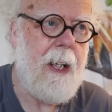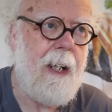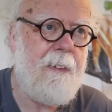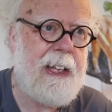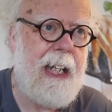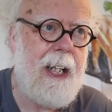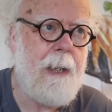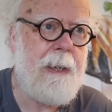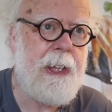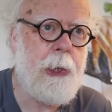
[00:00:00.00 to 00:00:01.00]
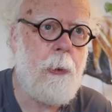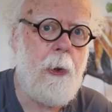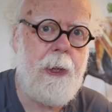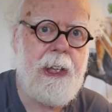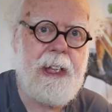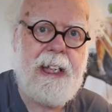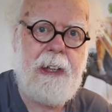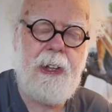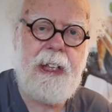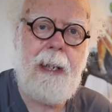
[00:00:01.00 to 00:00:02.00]
I've kind of been sworn to
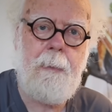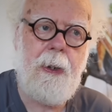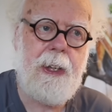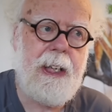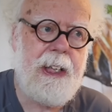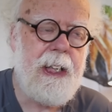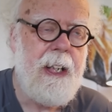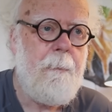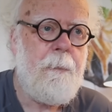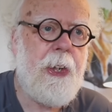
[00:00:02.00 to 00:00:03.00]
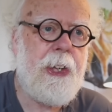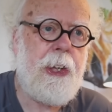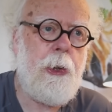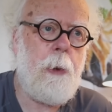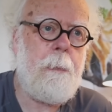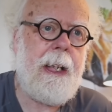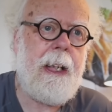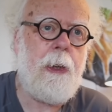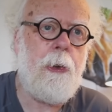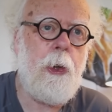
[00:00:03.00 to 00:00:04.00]
secrecy about this. There's a
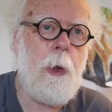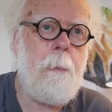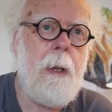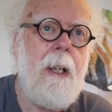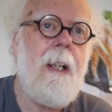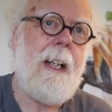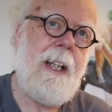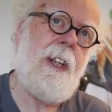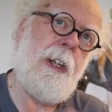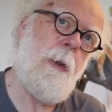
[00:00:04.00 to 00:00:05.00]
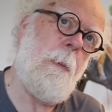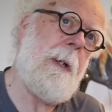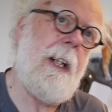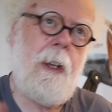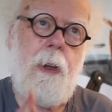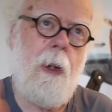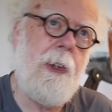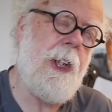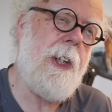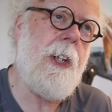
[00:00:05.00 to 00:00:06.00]
European group in the European
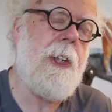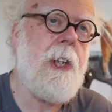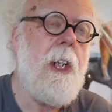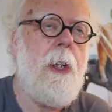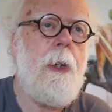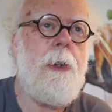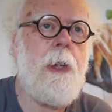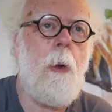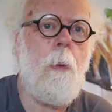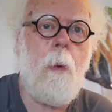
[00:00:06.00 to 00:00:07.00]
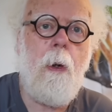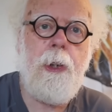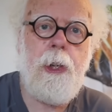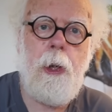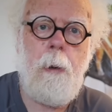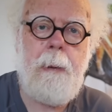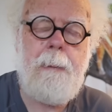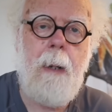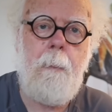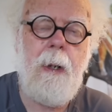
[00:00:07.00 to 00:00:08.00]
continent who don't want to be
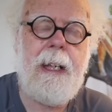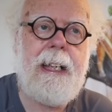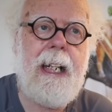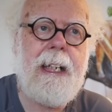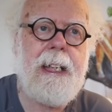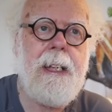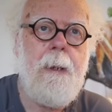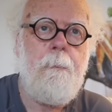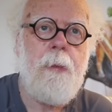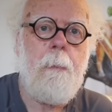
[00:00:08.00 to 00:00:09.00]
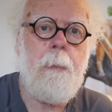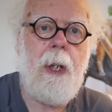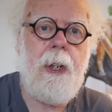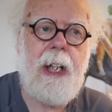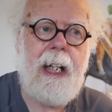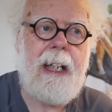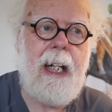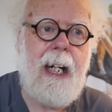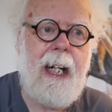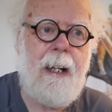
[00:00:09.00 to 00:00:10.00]
public yet, but they
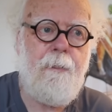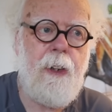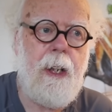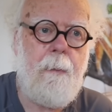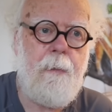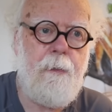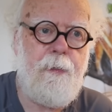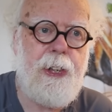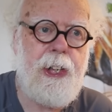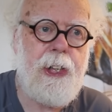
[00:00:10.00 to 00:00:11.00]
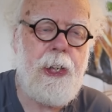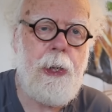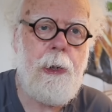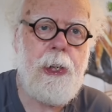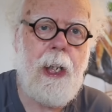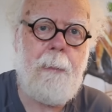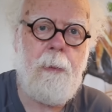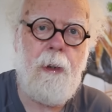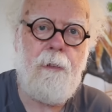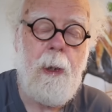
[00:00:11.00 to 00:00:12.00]
have um, fitted a new type
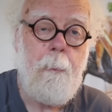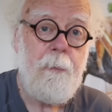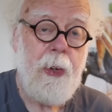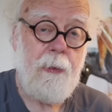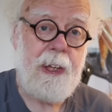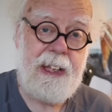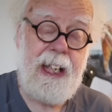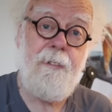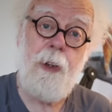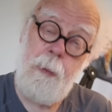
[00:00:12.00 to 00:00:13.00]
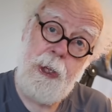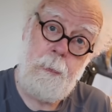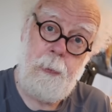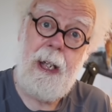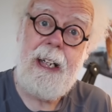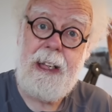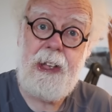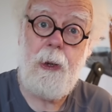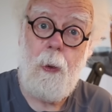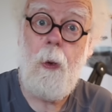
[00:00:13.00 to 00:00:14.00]
of receiver which
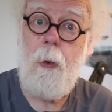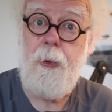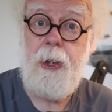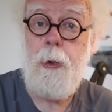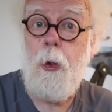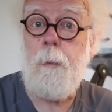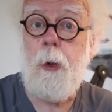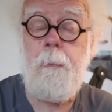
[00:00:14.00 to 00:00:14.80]
breaks all the normal